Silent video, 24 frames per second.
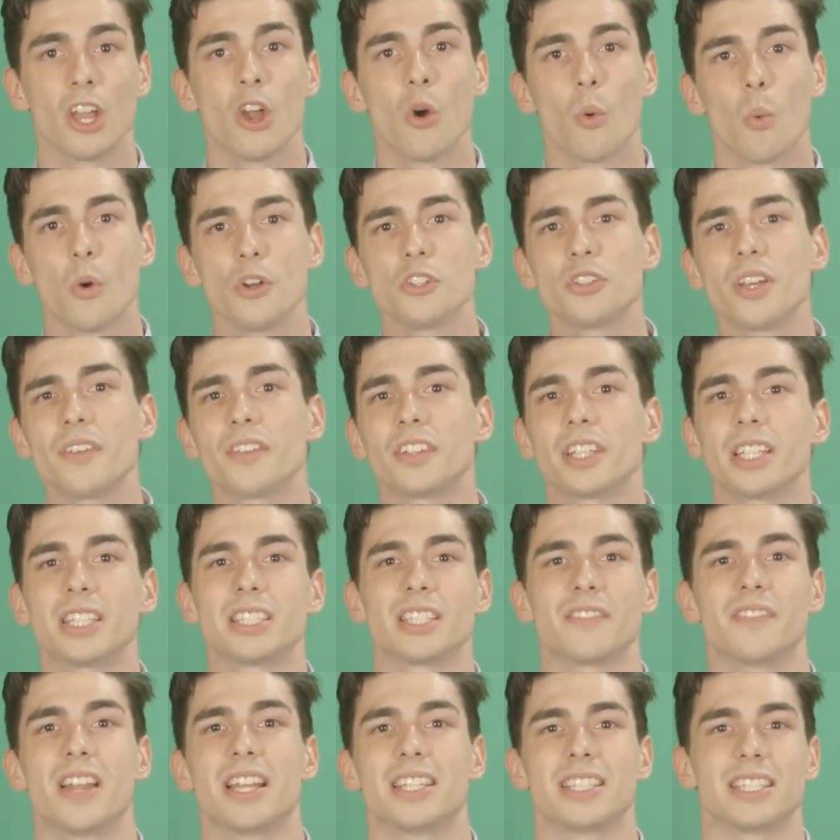Once you have a list
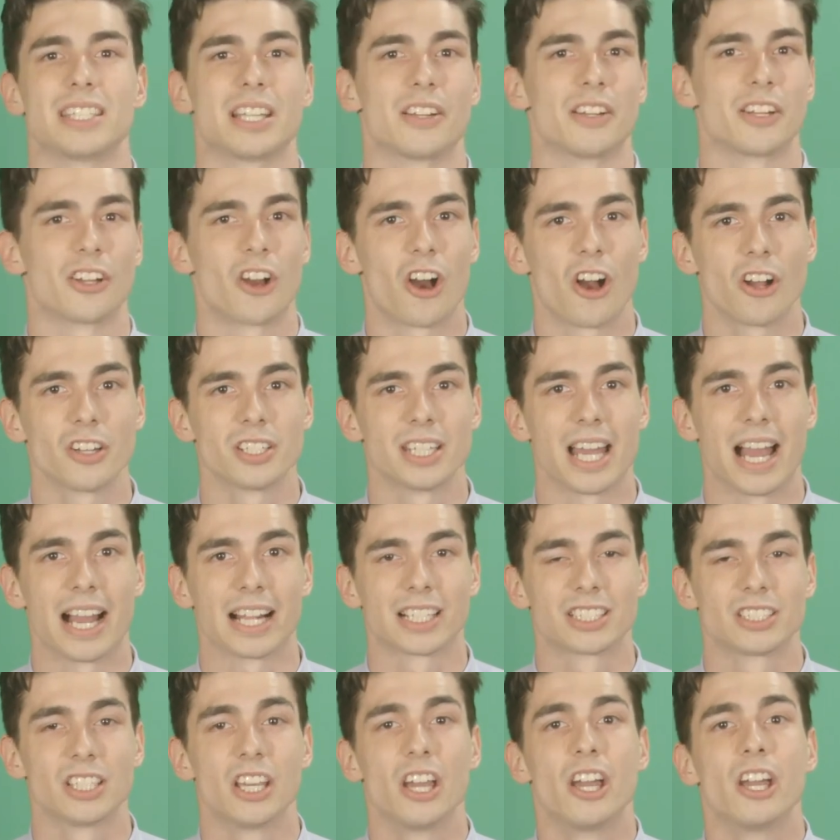of necessary
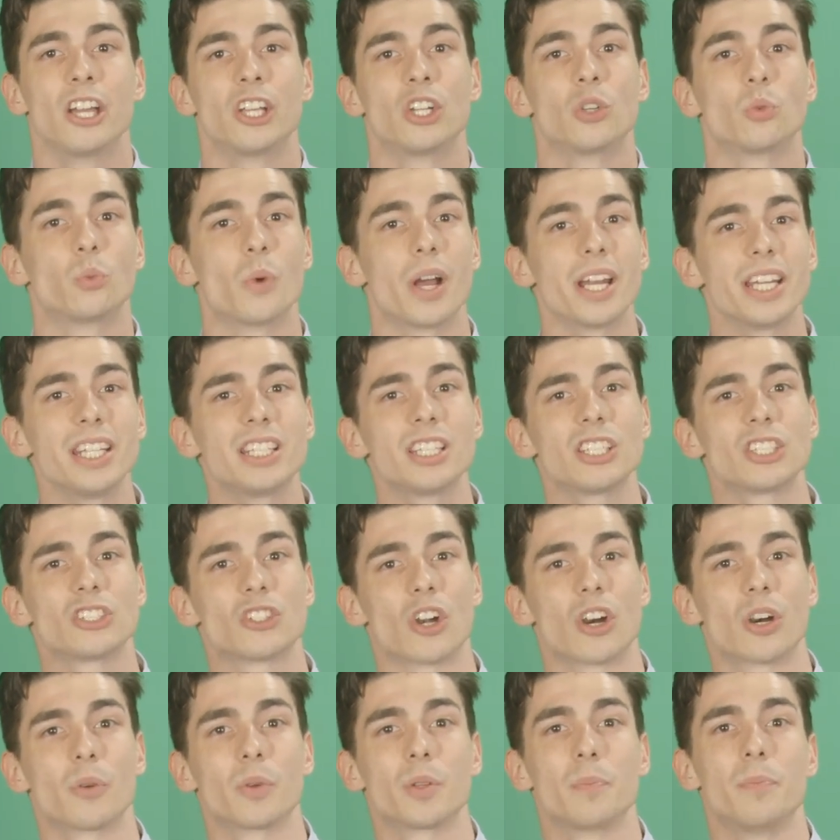contacts, you're ready to
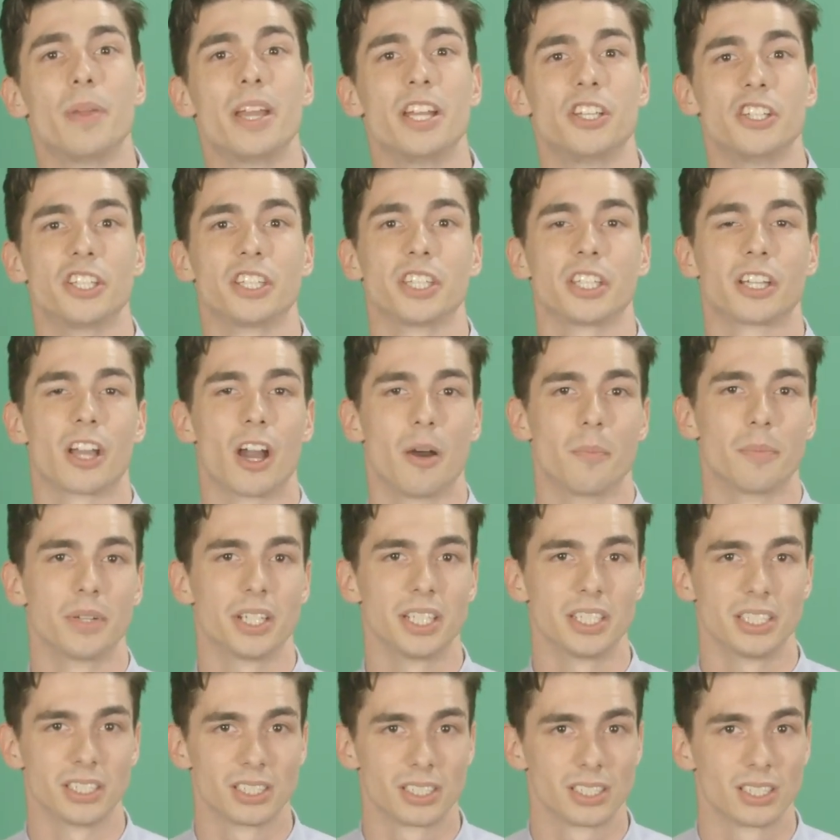start with pitching the
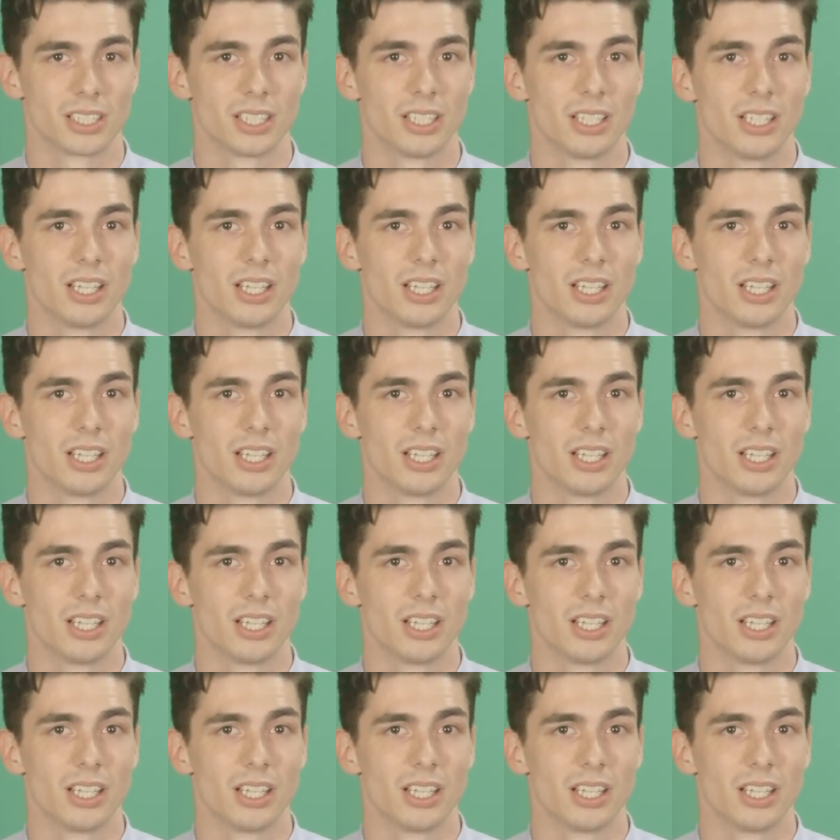companies.